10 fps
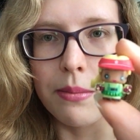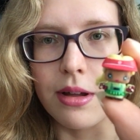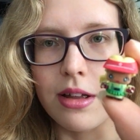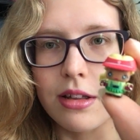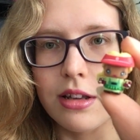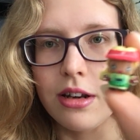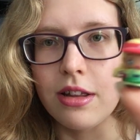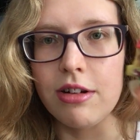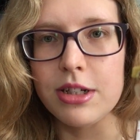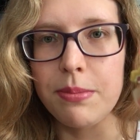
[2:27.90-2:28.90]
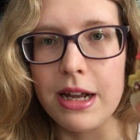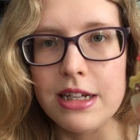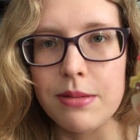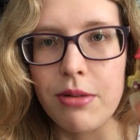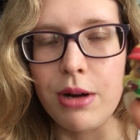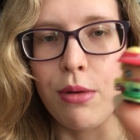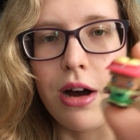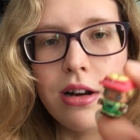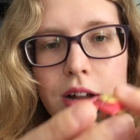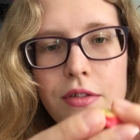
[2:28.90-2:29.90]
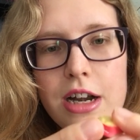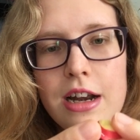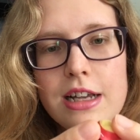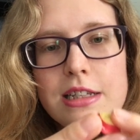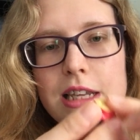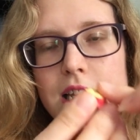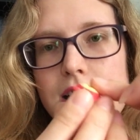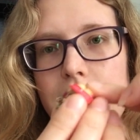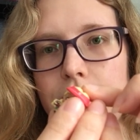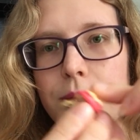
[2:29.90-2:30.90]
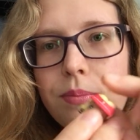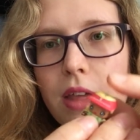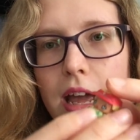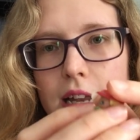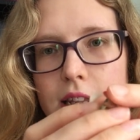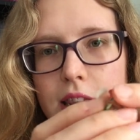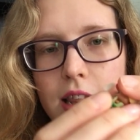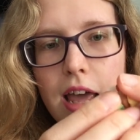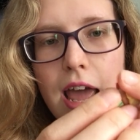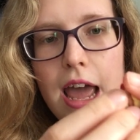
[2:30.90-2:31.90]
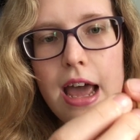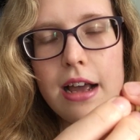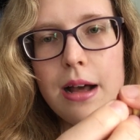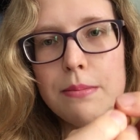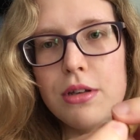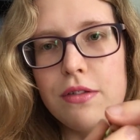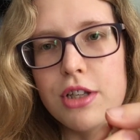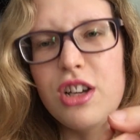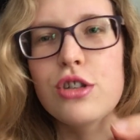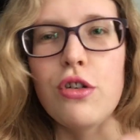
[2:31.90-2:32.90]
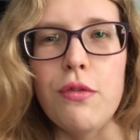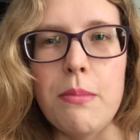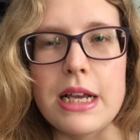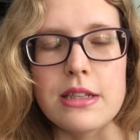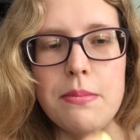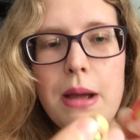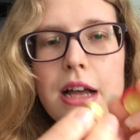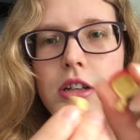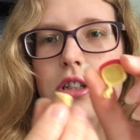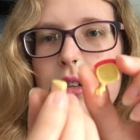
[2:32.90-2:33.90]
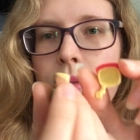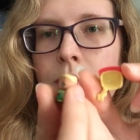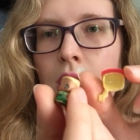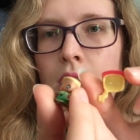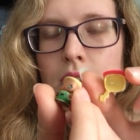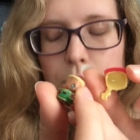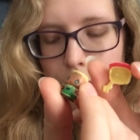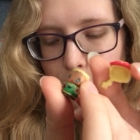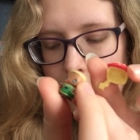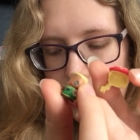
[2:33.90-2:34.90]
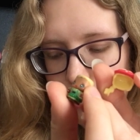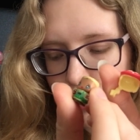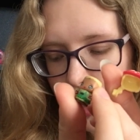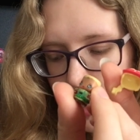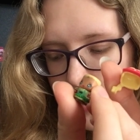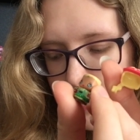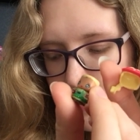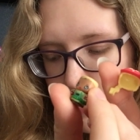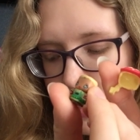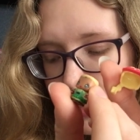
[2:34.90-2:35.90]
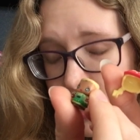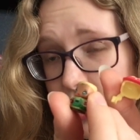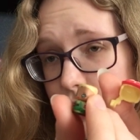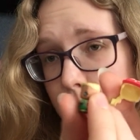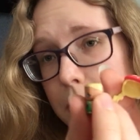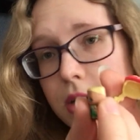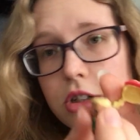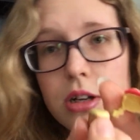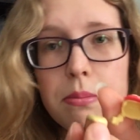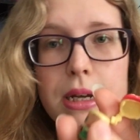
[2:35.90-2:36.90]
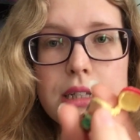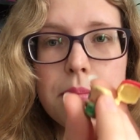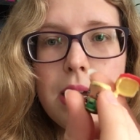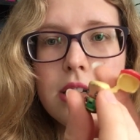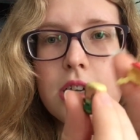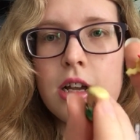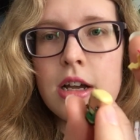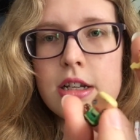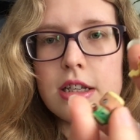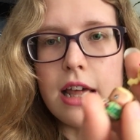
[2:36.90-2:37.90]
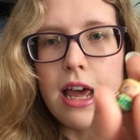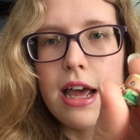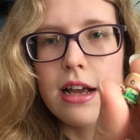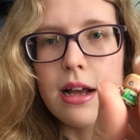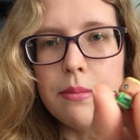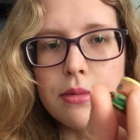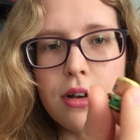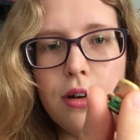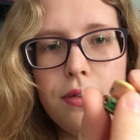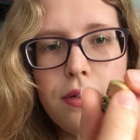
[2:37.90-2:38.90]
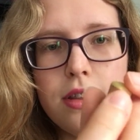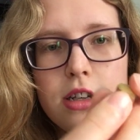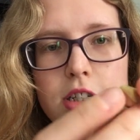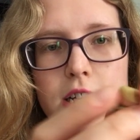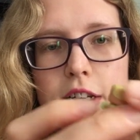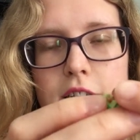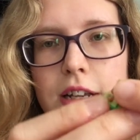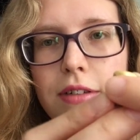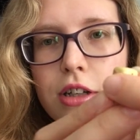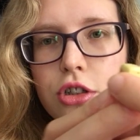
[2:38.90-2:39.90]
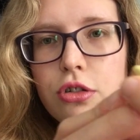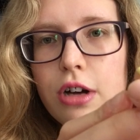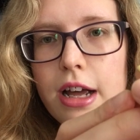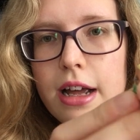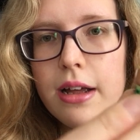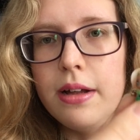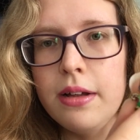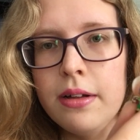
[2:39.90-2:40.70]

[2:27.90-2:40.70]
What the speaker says: But you know, they're actually painted pretty well and like really nice detail. And the hair comes off, so you can sort of mix and match. It's probably why they're called like mixer cues, maybe, because you can mix and match. So the hair comes off and then she can just have like short hair.